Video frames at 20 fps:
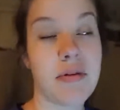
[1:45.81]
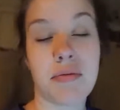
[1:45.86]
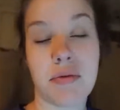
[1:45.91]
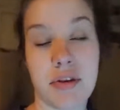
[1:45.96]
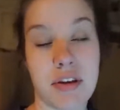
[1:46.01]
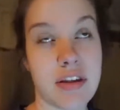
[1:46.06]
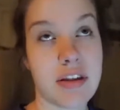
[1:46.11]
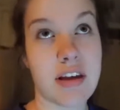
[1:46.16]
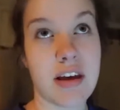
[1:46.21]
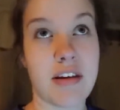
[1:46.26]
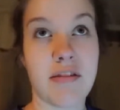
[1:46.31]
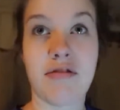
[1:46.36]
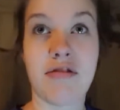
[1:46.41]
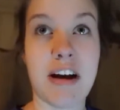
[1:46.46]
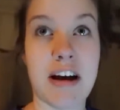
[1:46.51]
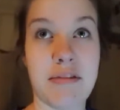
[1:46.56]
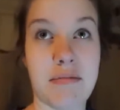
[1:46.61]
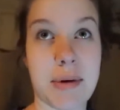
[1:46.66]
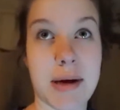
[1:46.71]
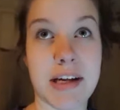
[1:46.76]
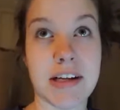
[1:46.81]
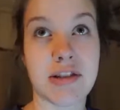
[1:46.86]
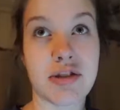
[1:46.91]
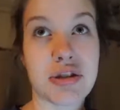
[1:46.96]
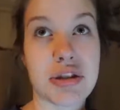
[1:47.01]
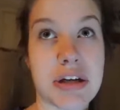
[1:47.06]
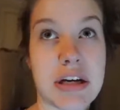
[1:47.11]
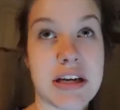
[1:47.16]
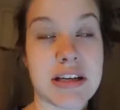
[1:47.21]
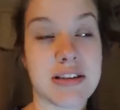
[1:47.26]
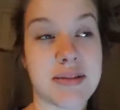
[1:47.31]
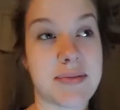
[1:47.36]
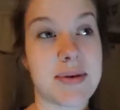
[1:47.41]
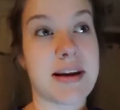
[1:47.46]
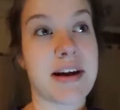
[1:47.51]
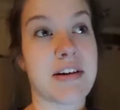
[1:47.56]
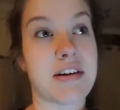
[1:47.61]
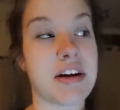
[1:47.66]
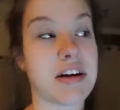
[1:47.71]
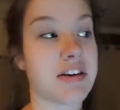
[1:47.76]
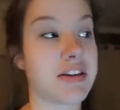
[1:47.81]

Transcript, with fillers: and within 5 minutes, she has been out